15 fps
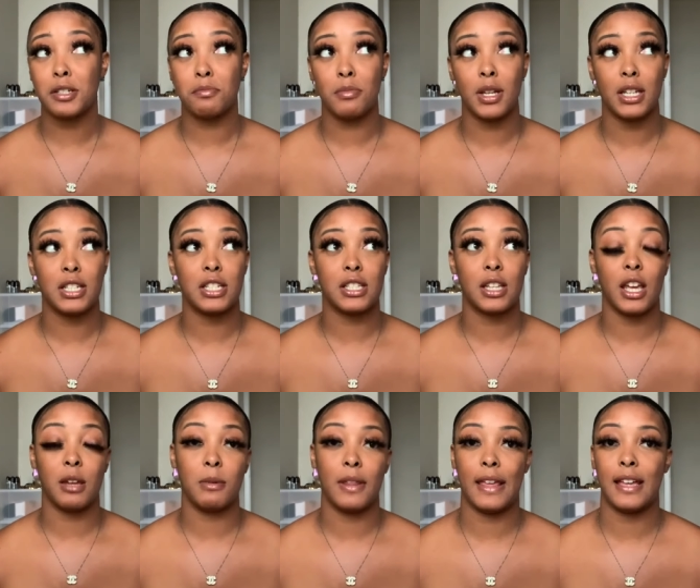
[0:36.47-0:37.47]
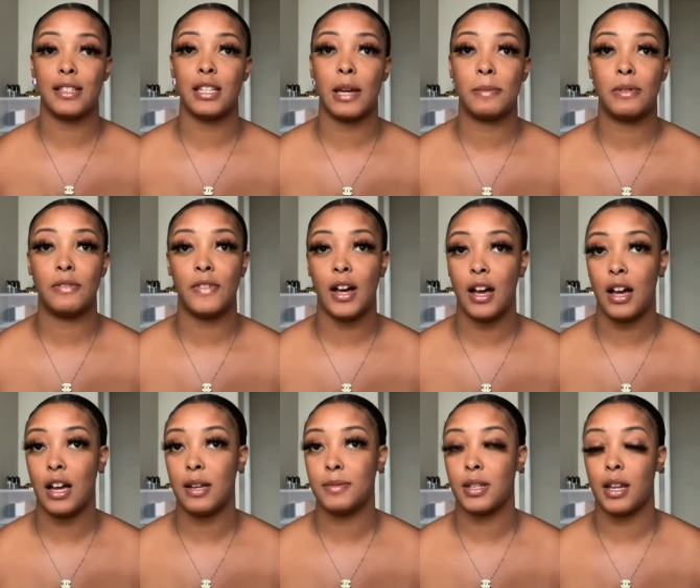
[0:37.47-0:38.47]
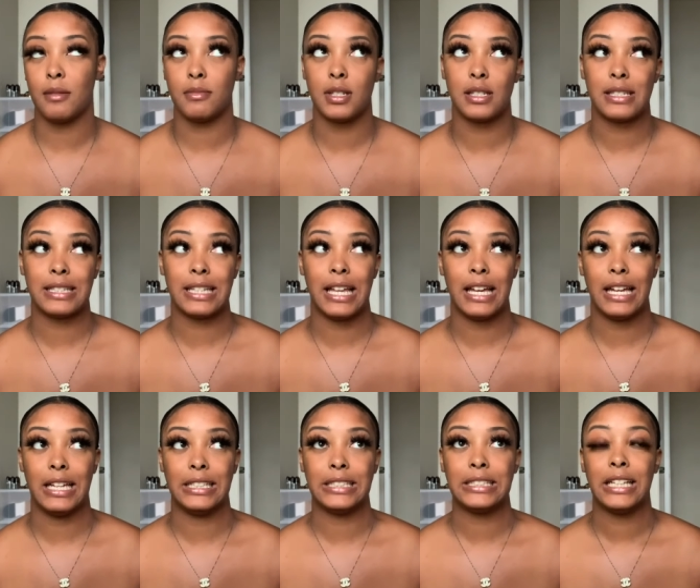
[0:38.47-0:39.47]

but it just gave me that type of vibe, and I'm just like,